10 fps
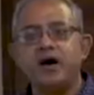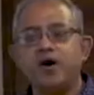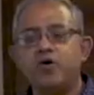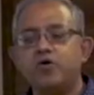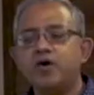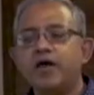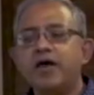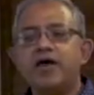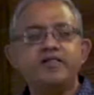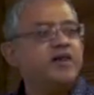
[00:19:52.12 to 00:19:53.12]
how
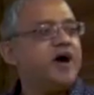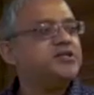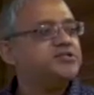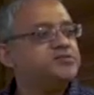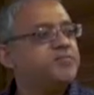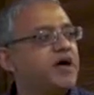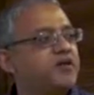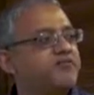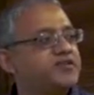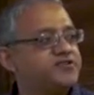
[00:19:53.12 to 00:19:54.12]
in the larger span
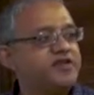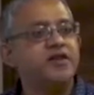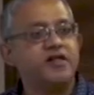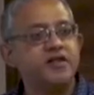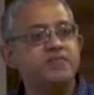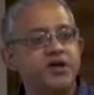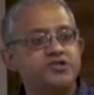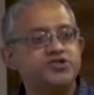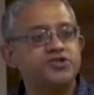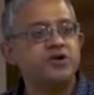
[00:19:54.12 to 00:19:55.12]
of history, nothing
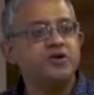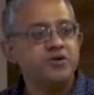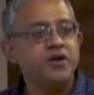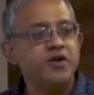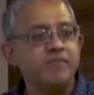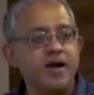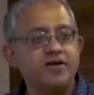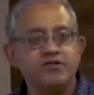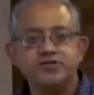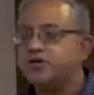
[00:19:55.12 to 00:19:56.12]
much really
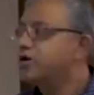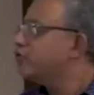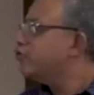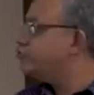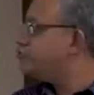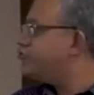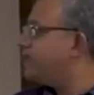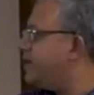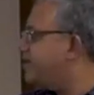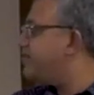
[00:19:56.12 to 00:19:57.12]
matters. Would you
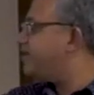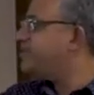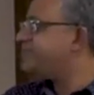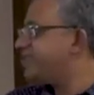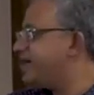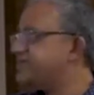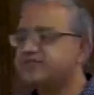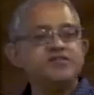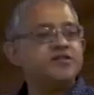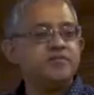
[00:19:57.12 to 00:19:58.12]
believe that this place
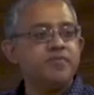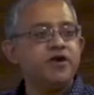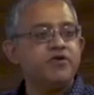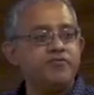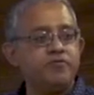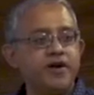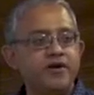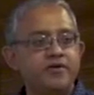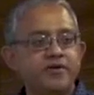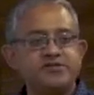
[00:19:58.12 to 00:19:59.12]
is in the middle of a
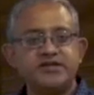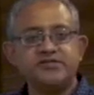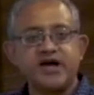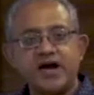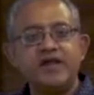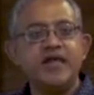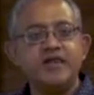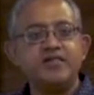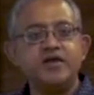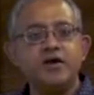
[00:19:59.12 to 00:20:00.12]
wilderness? There's hardly
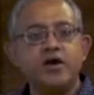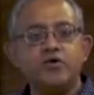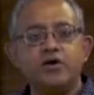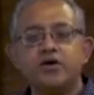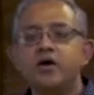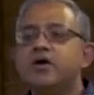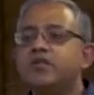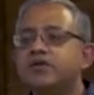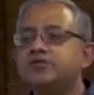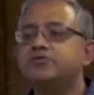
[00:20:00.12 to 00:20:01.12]
anything around it.
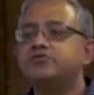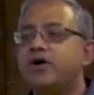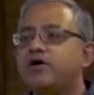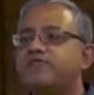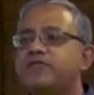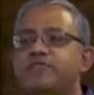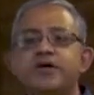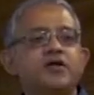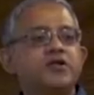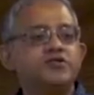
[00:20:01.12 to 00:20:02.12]
This was one of
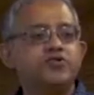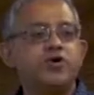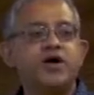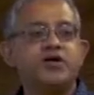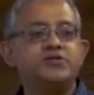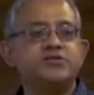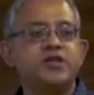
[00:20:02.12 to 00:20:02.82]
Imperial Chola's